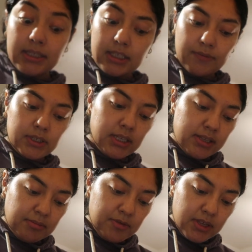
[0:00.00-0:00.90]
Definitely
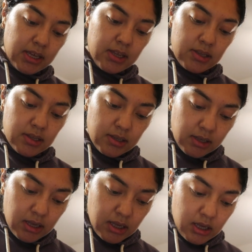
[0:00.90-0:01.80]
need some of these.
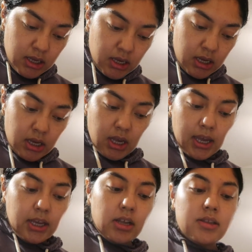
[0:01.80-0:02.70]
I got